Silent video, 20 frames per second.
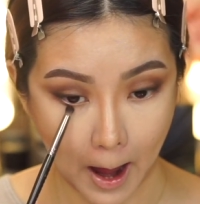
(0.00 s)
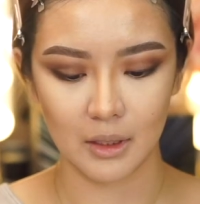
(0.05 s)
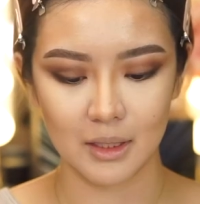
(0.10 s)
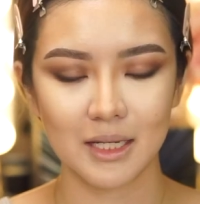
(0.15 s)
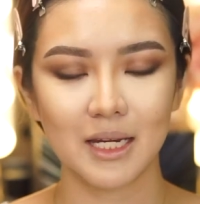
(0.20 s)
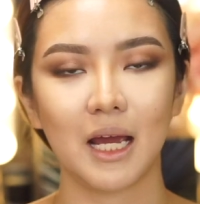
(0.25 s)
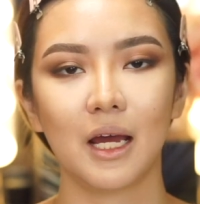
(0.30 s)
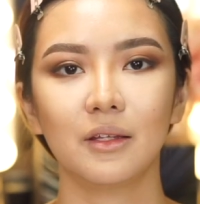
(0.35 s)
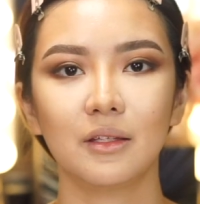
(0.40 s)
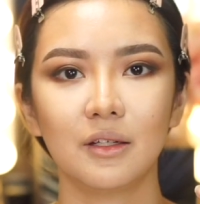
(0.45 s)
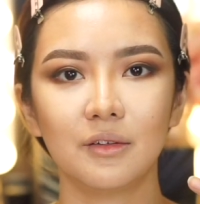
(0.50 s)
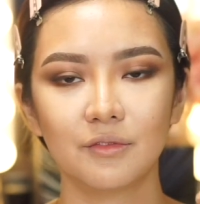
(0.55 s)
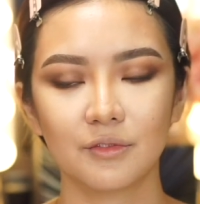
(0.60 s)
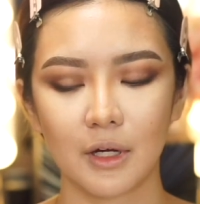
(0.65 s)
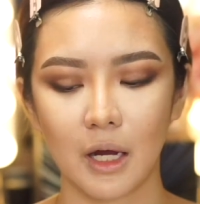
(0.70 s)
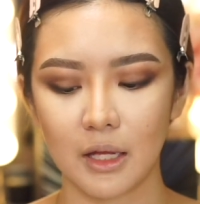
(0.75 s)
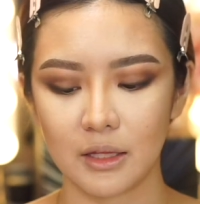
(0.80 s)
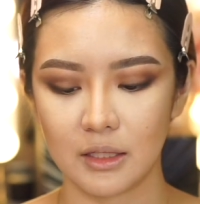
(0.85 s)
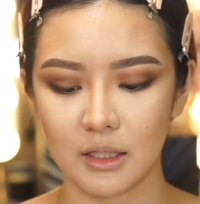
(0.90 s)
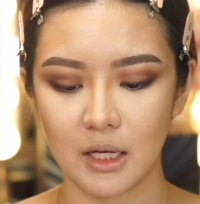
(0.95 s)
Now that I've
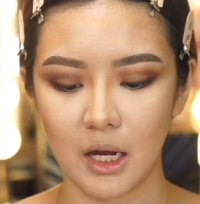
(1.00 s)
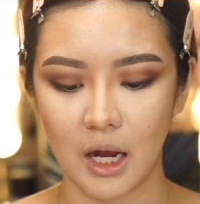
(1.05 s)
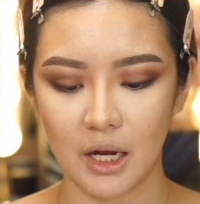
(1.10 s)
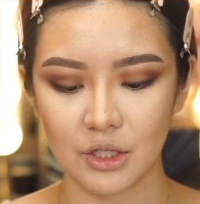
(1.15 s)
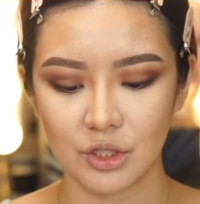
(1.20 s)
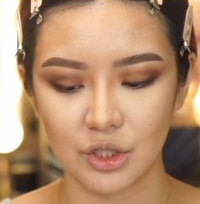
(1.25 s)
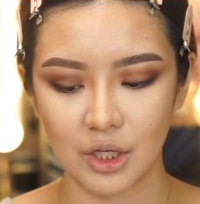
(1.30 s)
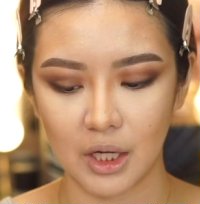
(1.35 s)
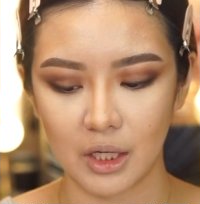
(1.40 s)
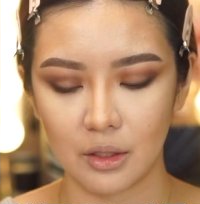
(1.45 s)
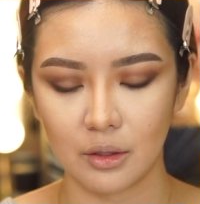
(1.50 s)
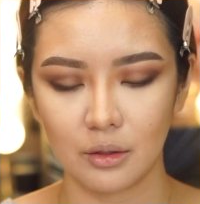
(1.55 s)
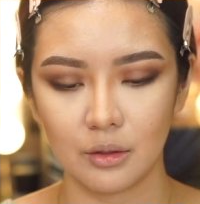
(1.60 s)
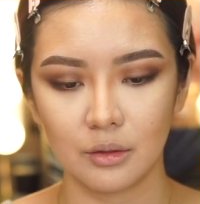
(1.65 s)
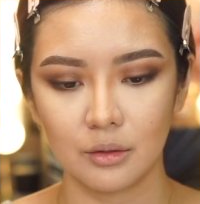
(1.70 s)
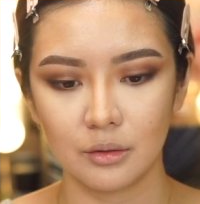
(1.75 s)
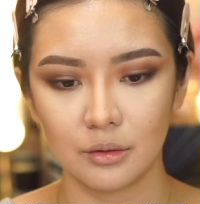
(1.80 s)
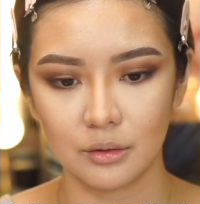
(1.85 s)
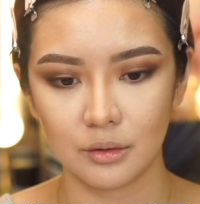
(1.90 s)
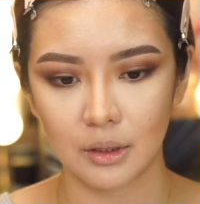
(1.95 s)
got the
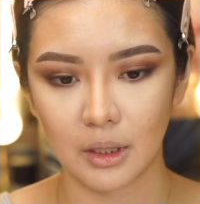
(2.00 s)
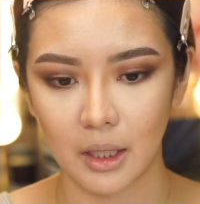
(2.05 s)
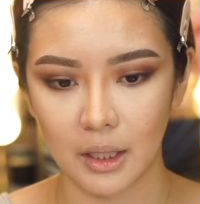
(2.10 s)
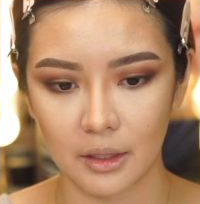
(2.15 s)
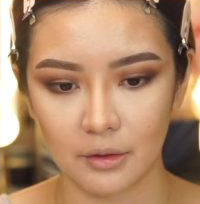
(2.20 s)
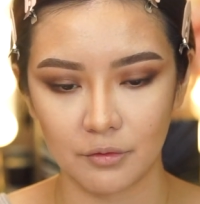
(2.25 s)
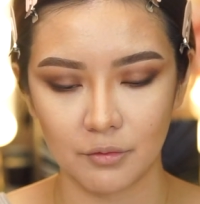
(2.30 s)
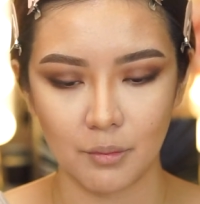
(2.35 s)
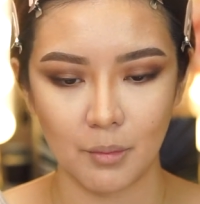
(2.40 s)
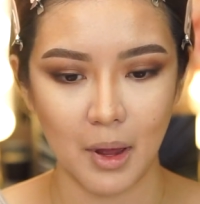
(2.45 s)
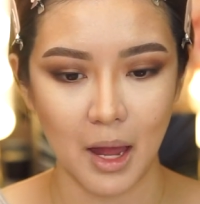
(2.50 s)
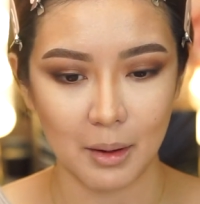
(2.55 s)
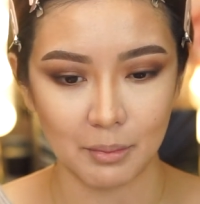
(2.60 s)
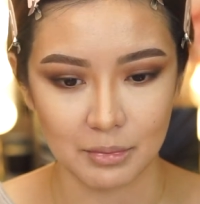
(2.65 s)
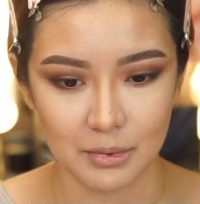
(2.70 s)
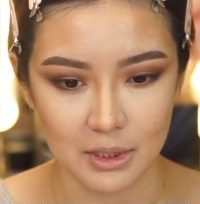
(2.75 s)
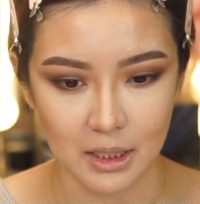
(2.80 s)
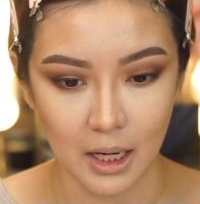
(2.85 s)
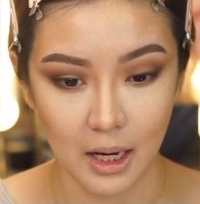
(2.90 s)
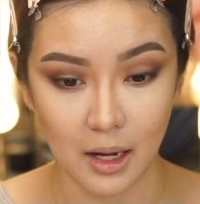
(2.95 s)
eyeshadow kind of
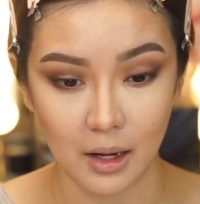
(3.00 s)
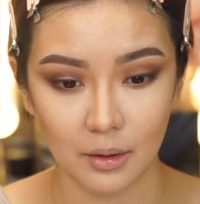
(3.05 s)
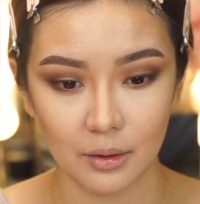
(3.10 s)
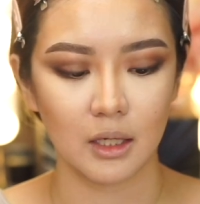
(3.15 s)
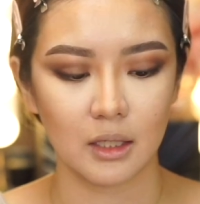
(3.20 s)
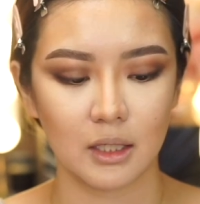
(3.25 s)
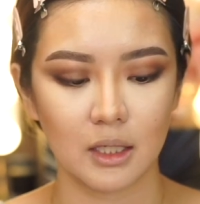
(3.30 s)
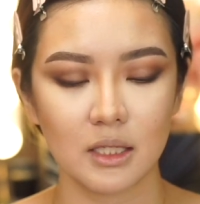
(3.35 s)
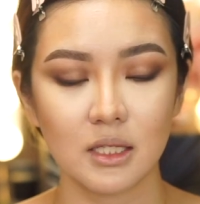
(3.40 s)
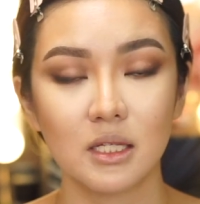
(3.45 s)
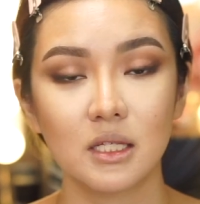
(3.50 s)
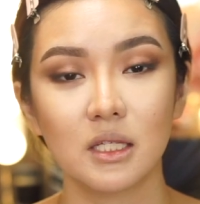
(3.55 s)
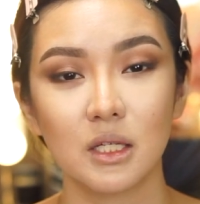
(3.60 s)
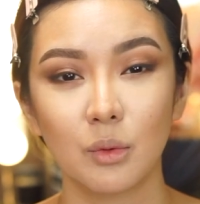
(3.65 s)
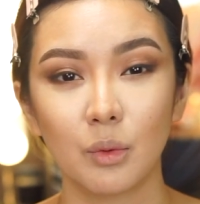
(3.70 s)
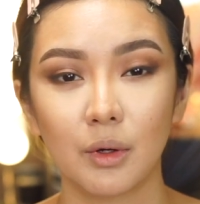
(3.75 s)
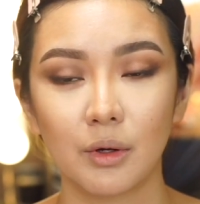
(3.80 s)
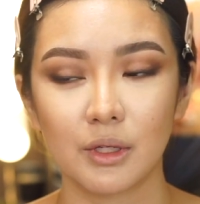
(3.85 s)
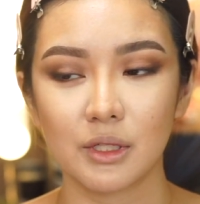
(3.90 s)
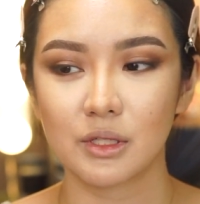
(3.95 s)
mapped out, I can
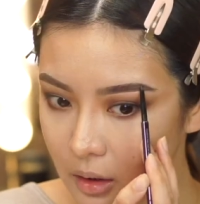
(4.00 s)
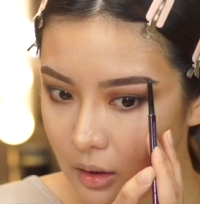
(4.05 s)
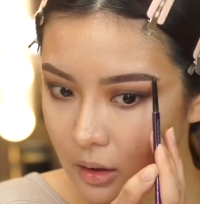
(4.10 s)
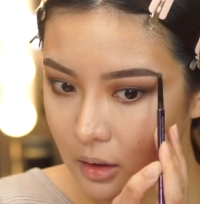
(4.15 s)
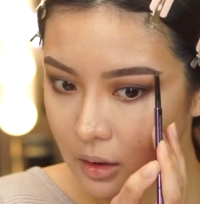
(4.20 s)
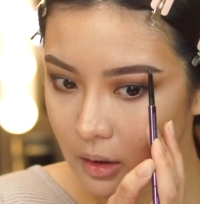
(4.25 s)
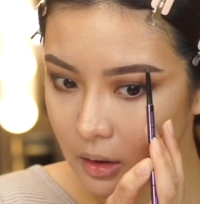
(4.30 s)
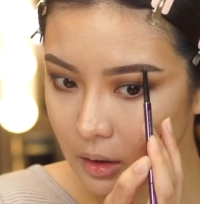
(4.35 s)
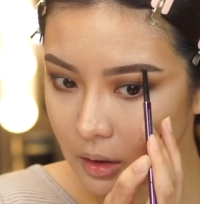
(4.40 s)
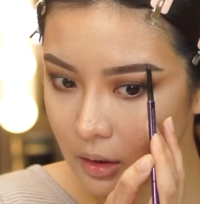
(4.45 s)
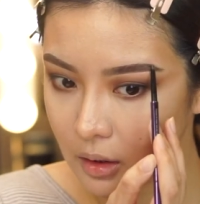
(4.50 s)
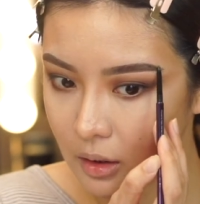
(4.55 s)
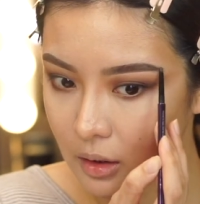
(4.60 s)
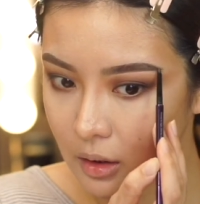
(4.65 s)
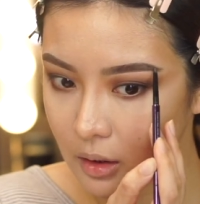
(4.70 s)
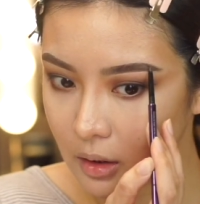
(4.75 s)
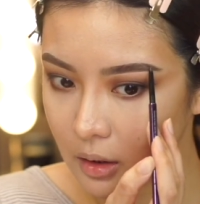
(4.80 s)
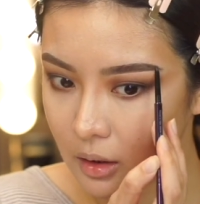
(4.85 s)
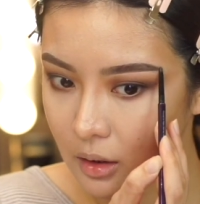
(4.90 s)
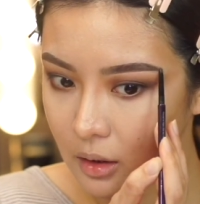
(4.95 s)
see where it's going.
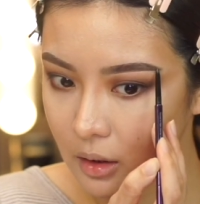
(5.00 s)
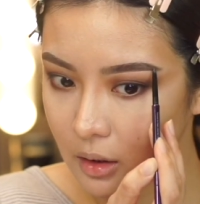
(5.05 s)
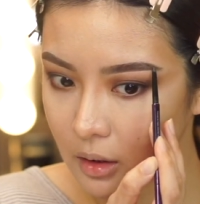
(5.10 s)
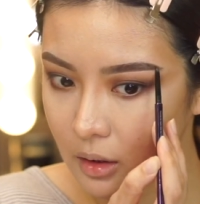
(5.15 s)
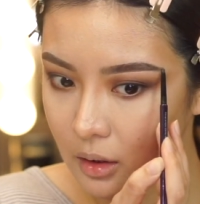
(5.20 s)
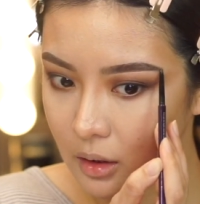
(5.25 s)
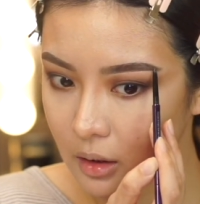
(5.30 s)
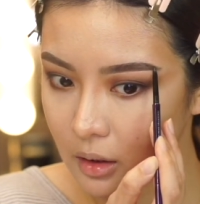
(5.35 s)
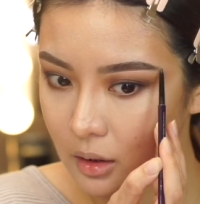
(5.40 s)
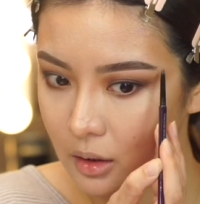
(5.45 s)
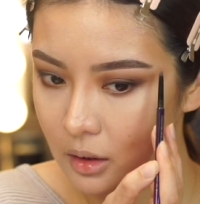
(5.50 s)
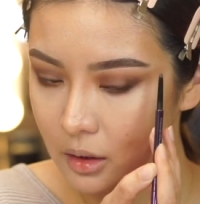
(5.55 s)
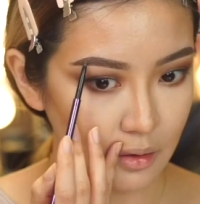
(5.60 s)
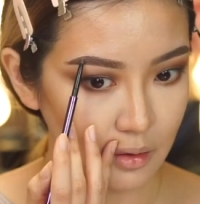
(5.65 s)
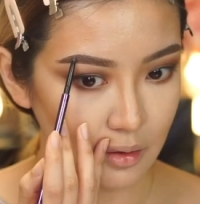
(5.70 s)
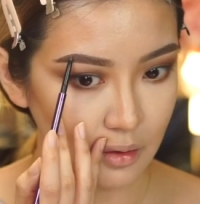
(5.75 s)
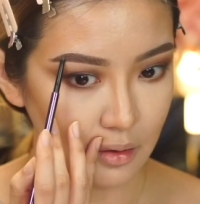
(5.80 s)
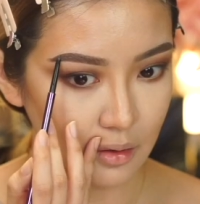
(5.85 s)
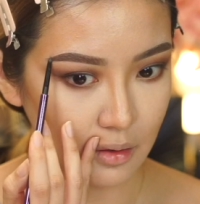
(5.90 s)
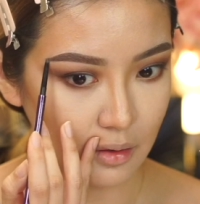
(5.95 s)
I want to elongate the
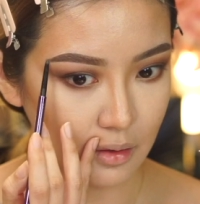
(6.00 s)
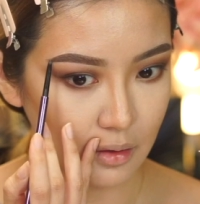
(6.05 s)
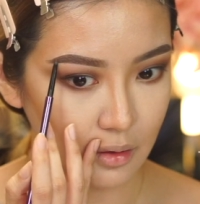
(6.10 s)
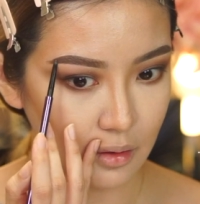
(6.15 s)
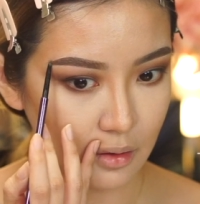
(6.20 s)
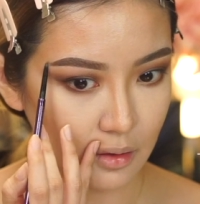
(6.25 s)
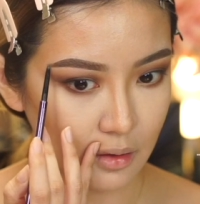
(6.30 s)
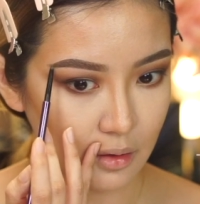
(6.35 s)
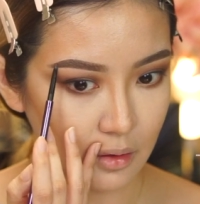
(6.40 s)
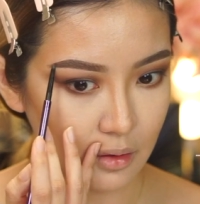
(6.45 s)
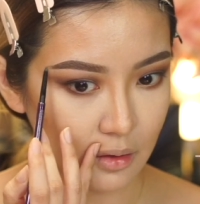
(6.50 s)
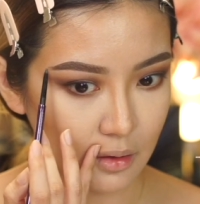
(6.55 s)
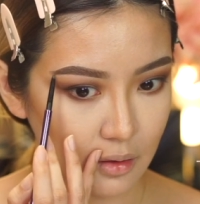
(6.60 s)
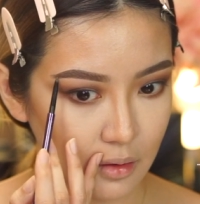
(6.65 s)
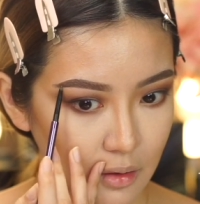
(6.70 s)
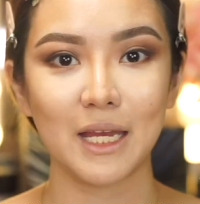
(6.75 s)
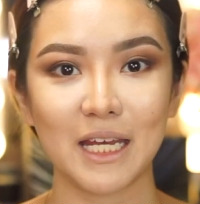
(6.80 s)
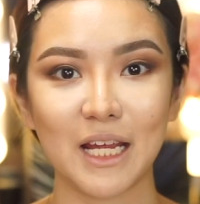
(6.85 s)
brows even more.